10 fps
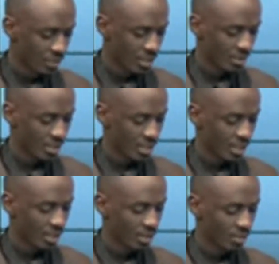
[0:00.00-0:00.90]
But
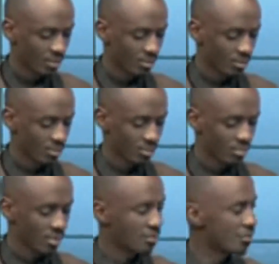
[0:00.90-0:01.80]

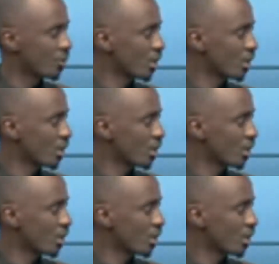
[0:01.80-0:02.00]
if you